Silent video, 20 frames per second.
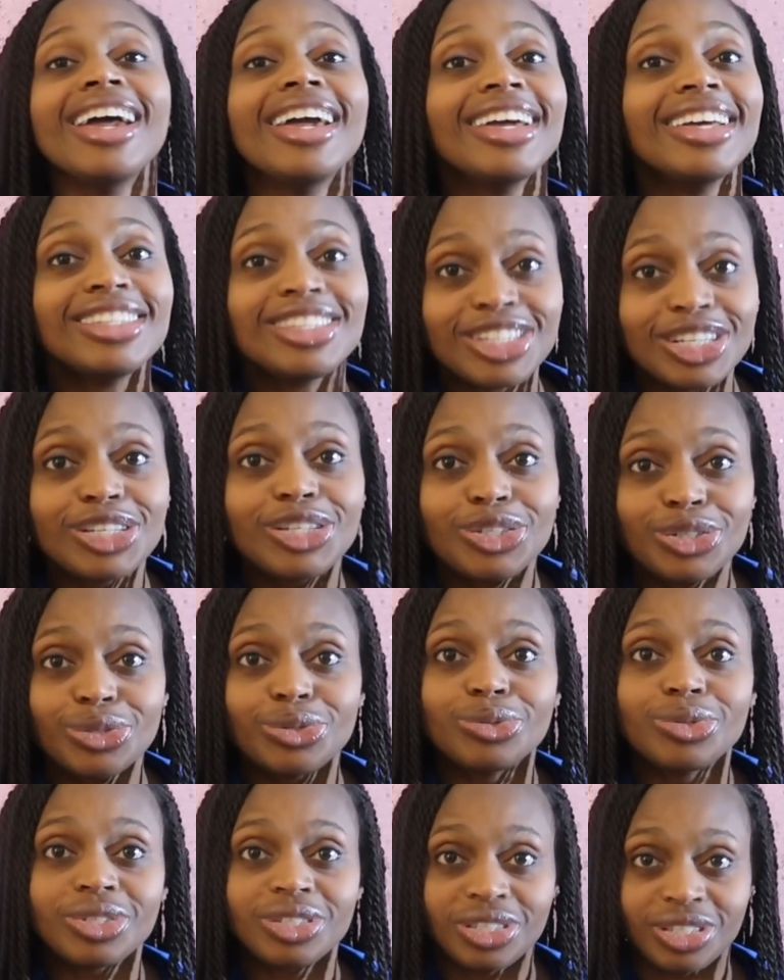It's a
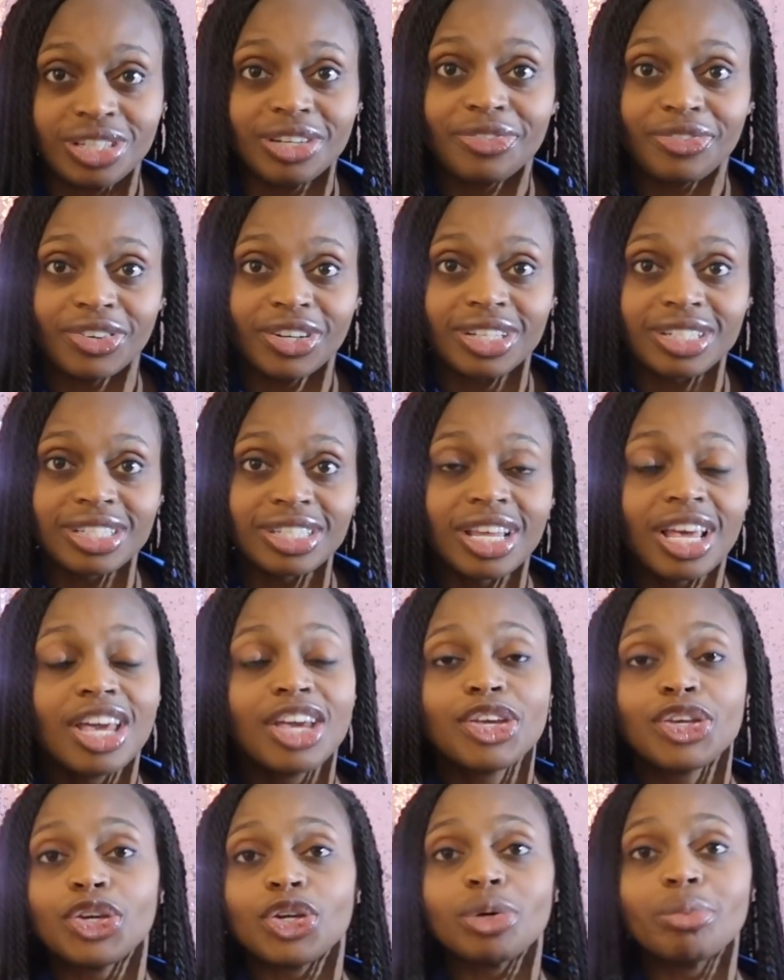huge difference.
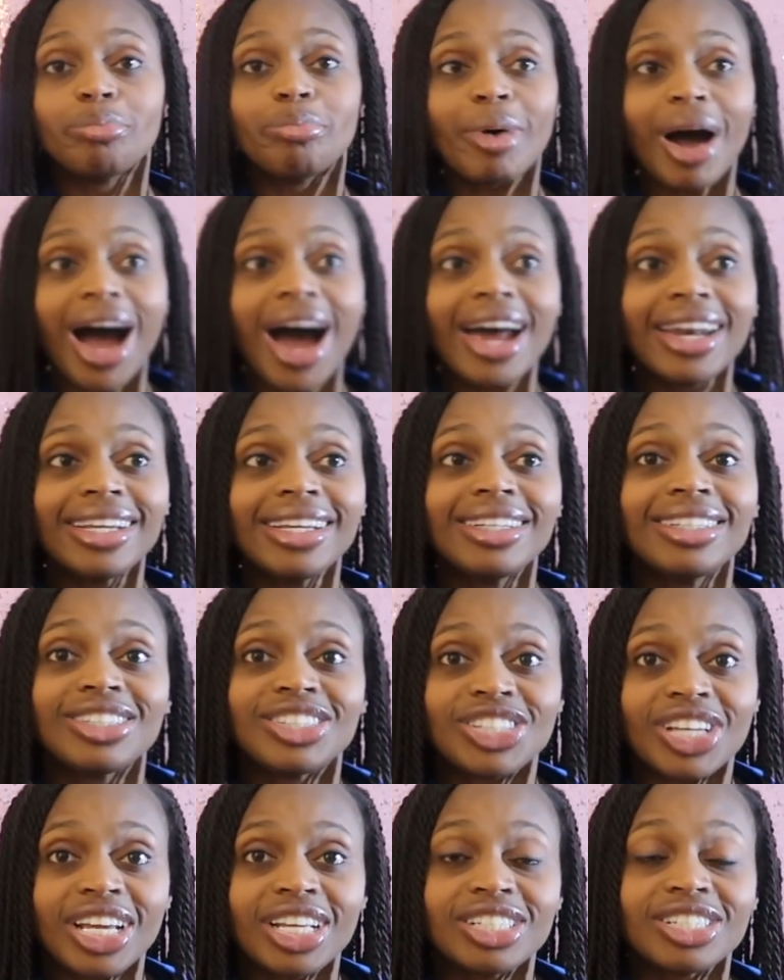Your body
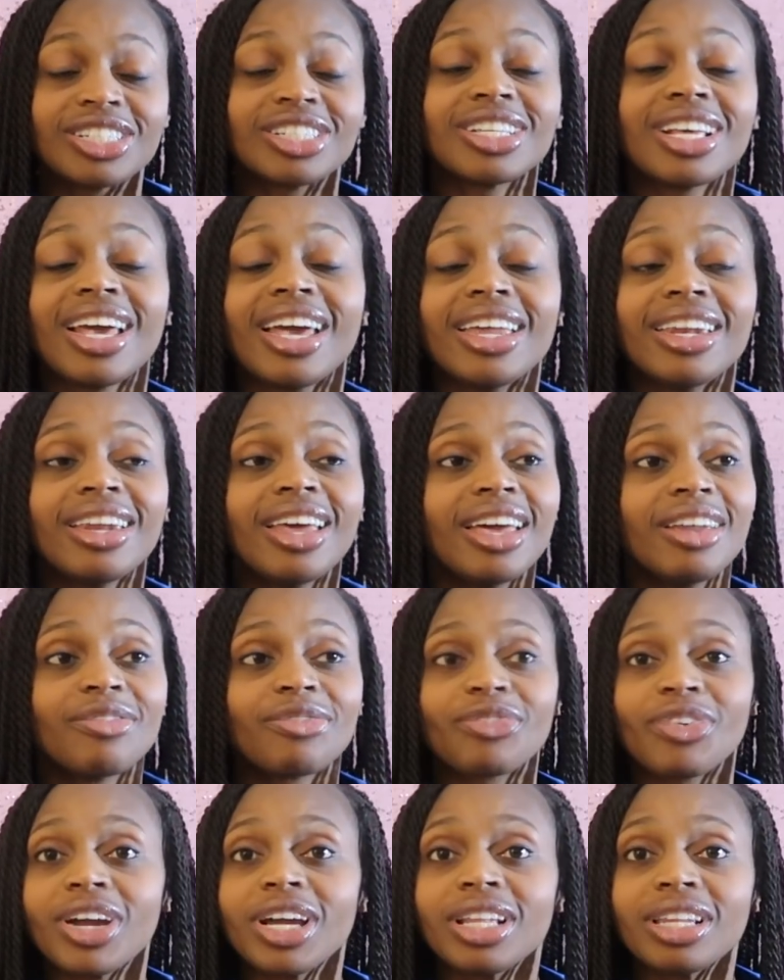changes,
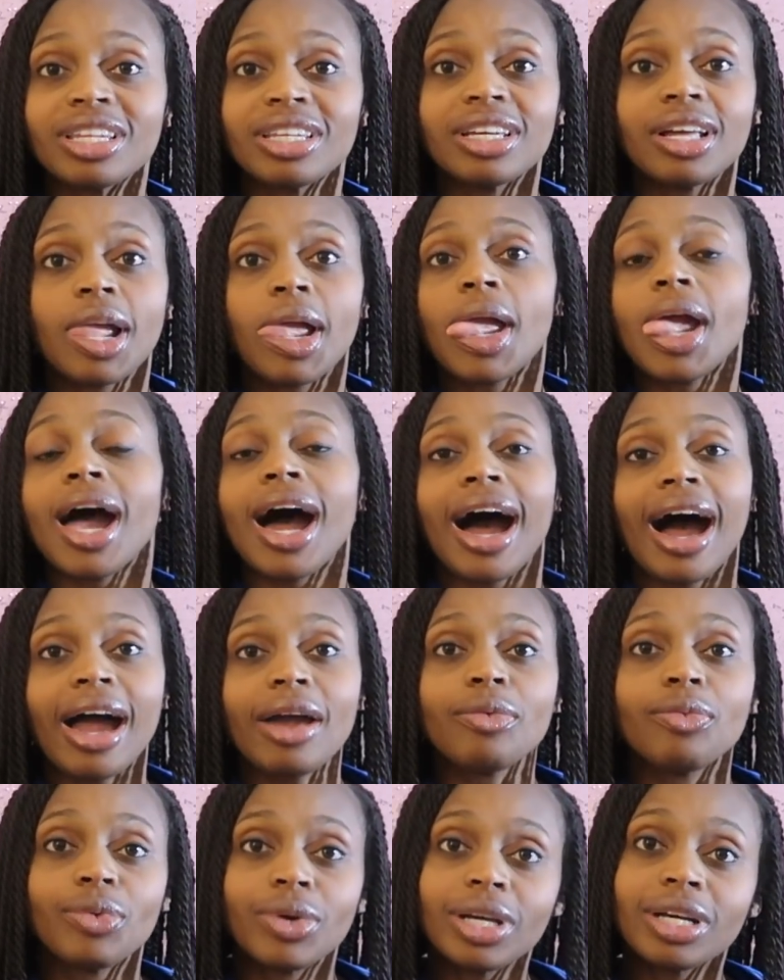and frankly,
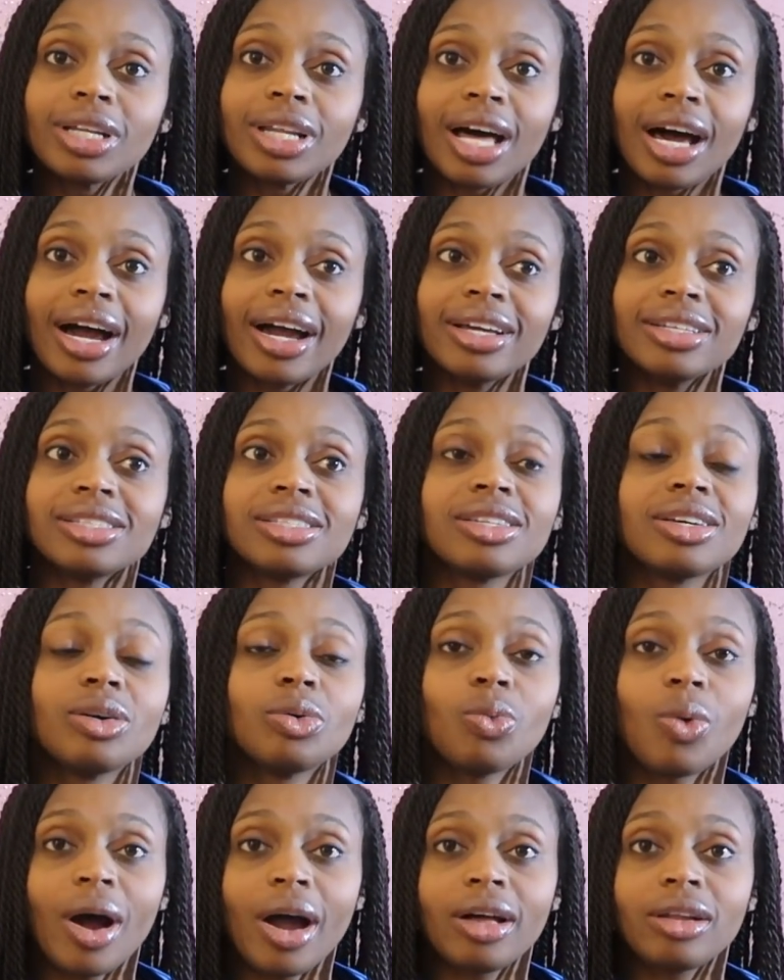I realized
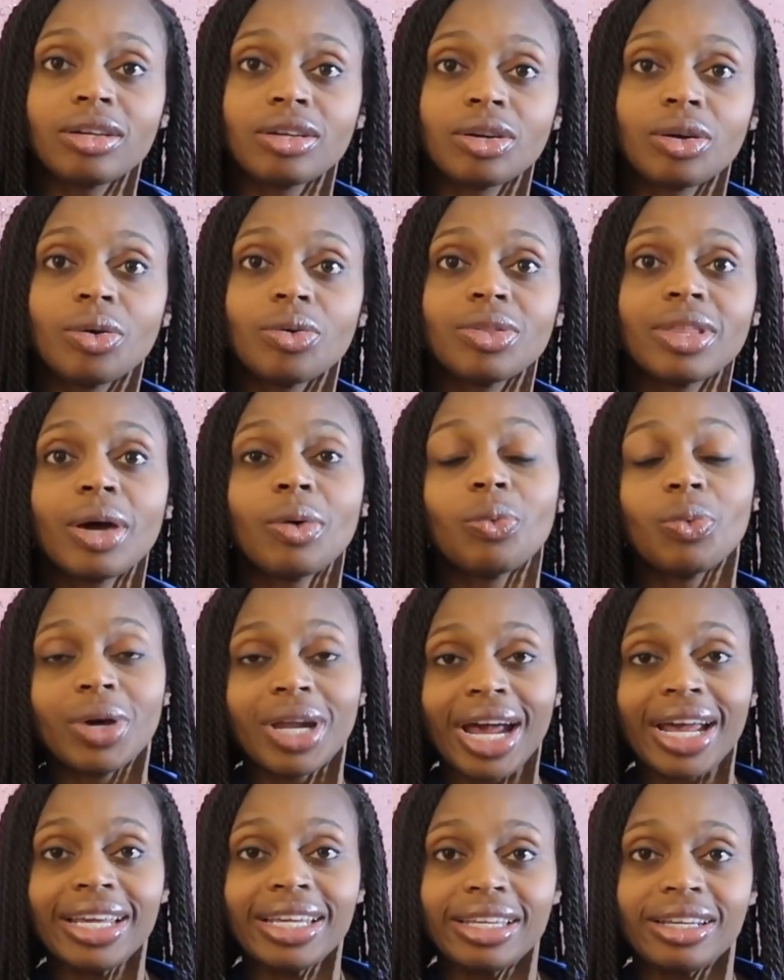a while ago that
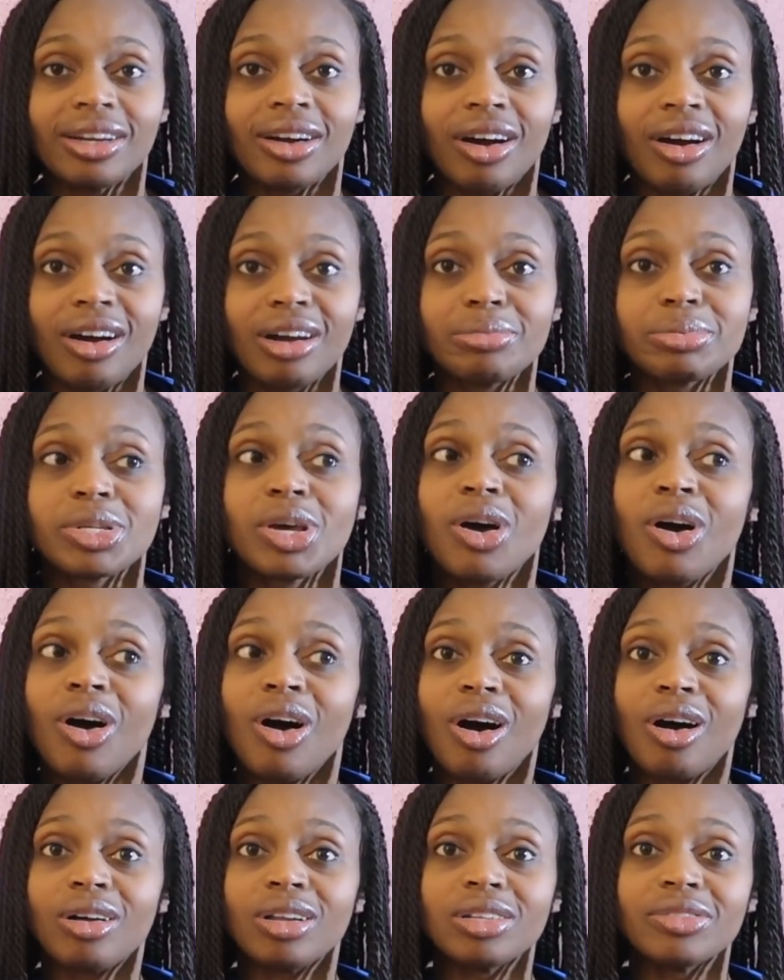when I eat carbs,
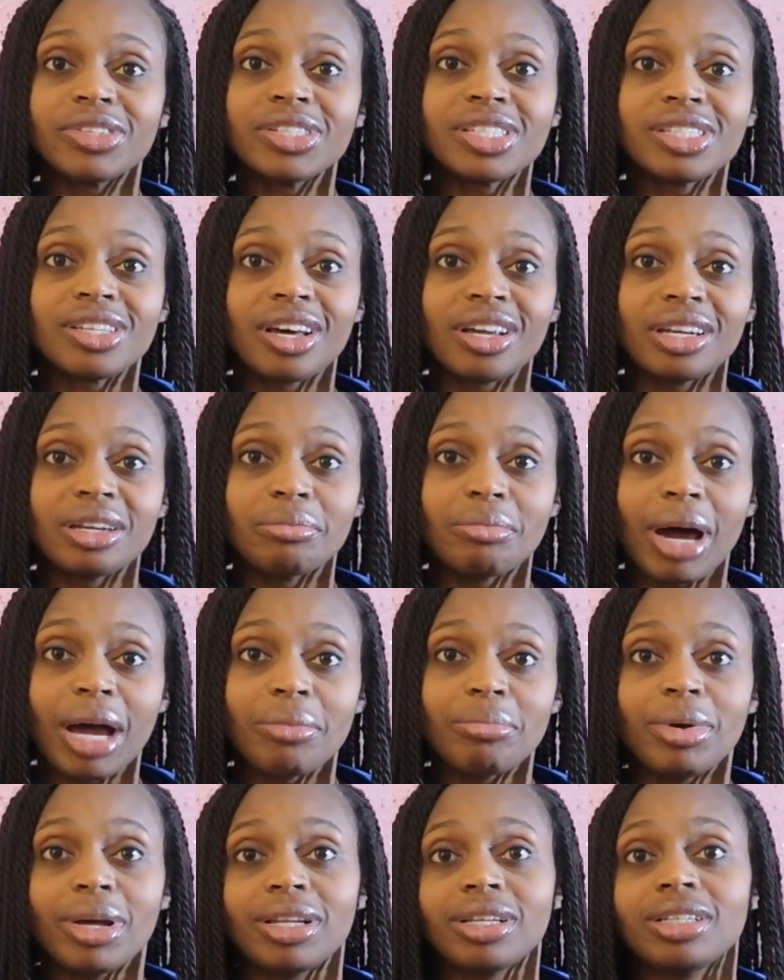all of a sudden
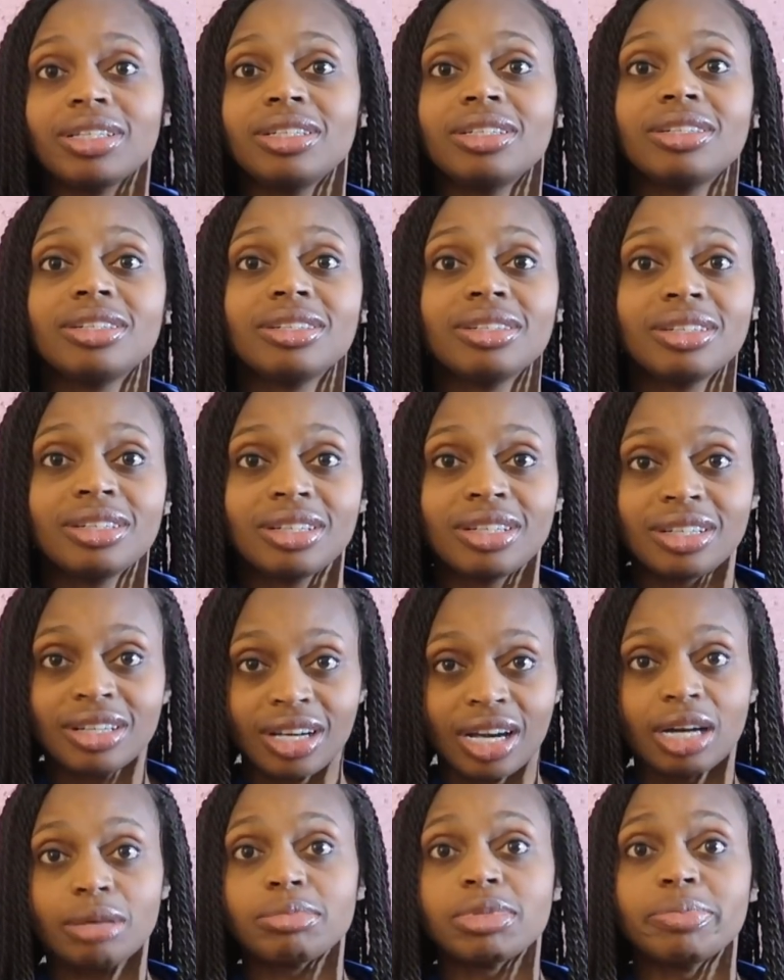my belly
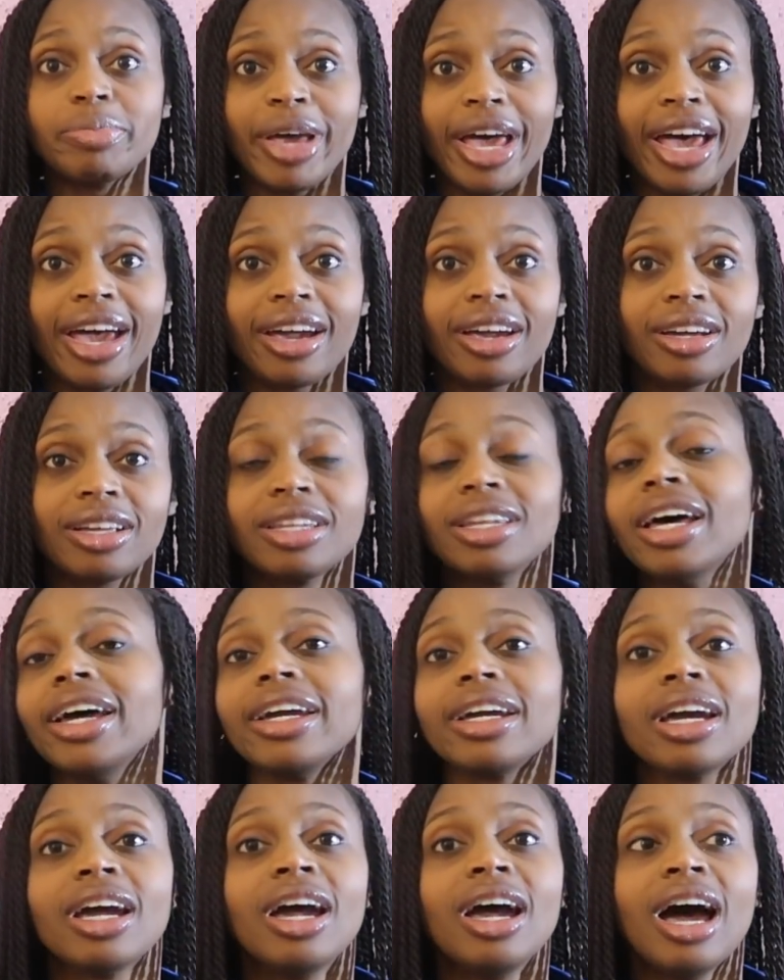comes back.
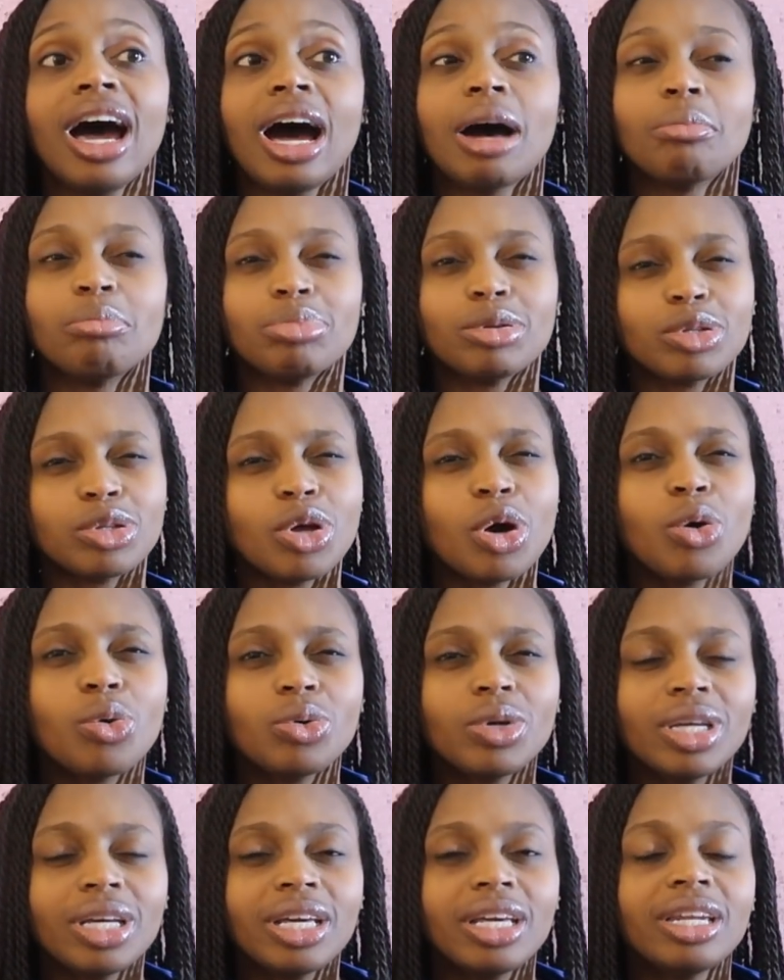Like, I'm
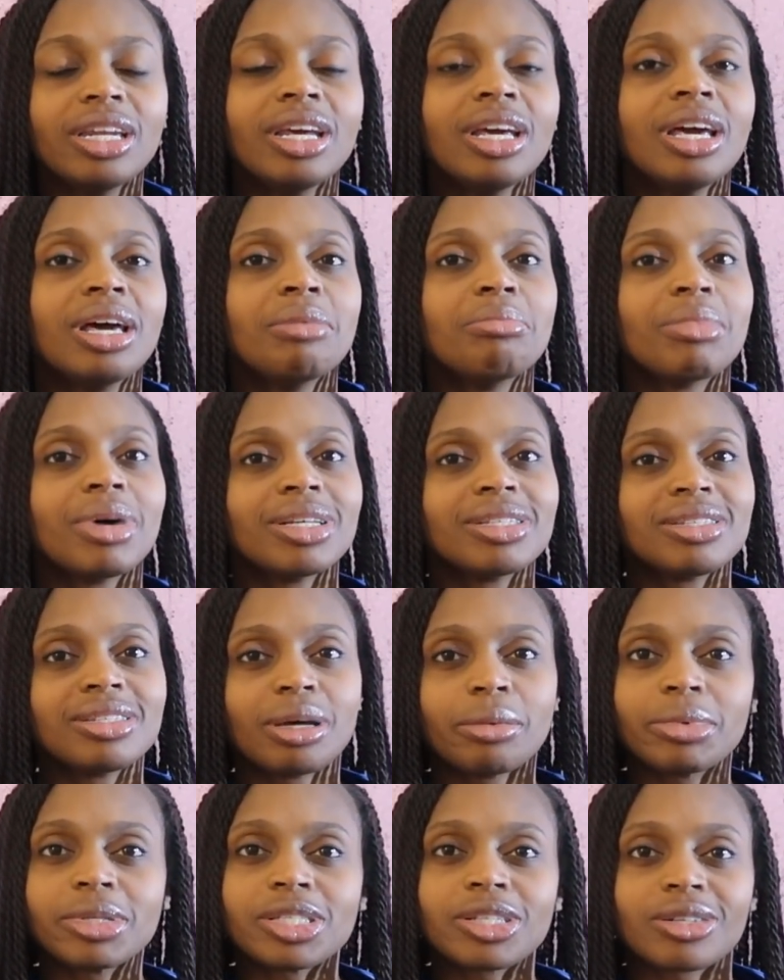bloated, my
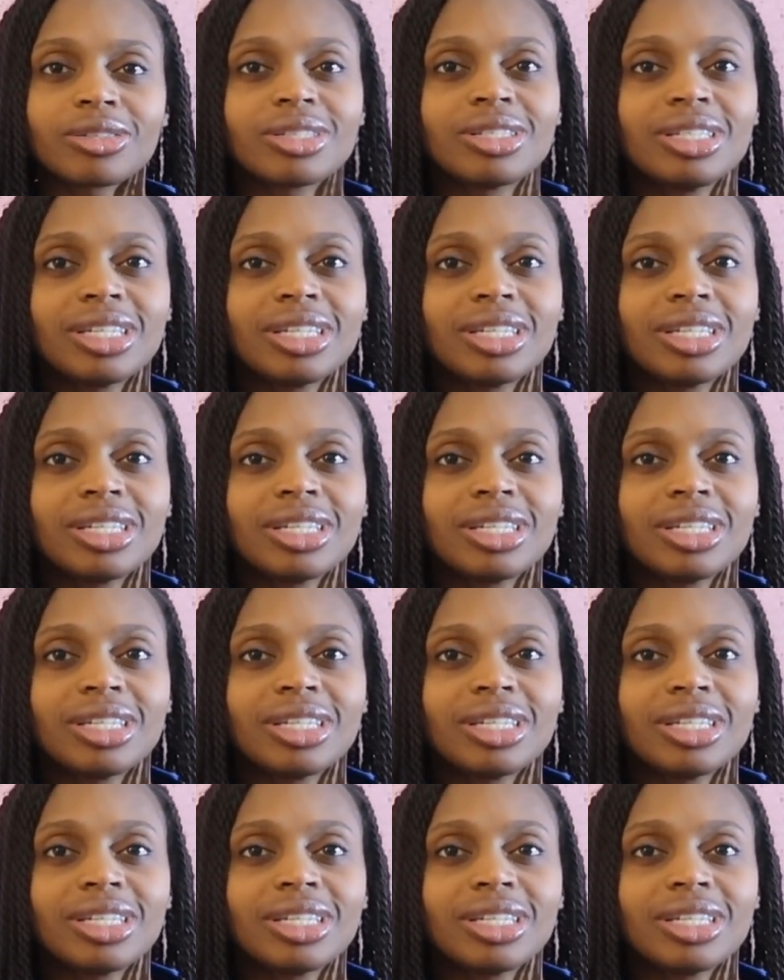stomach starts